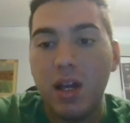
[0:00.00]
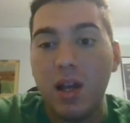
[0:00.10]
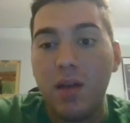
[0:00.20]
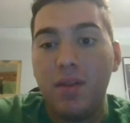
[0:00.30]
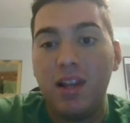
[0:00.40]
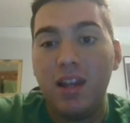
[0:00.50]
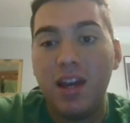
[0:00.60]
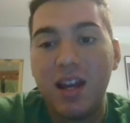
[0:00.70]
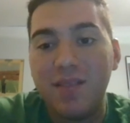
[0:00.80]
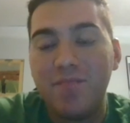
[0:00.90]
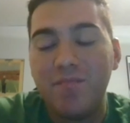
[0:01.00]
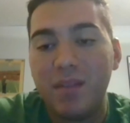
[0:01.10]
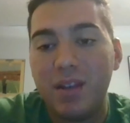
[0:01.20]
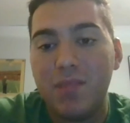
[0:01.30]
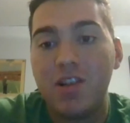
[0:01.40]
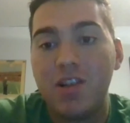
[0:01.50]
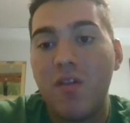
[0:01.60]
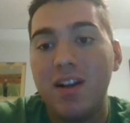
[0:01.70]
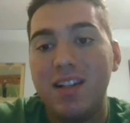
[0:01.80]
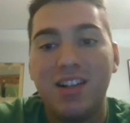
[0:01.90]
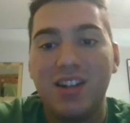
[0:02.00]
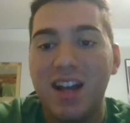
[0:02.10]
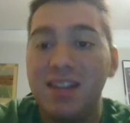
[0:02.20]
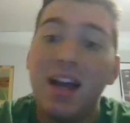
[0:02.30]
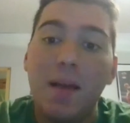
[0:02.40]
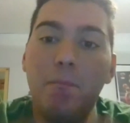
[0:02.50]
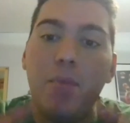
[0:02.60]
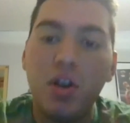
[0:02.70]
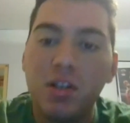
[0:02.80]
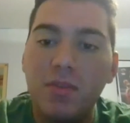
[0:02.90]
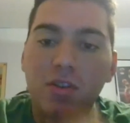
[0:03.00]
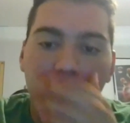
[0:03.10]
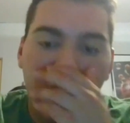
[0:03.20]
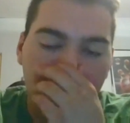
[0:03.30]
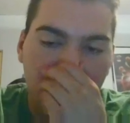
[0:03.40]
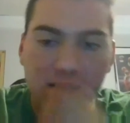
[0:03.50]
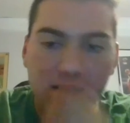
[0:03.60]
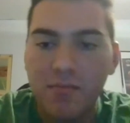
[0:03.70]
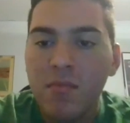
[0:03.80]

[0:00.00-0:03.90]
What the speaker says: In the end, as much as I want to say the Giants, Baltimore's winning this.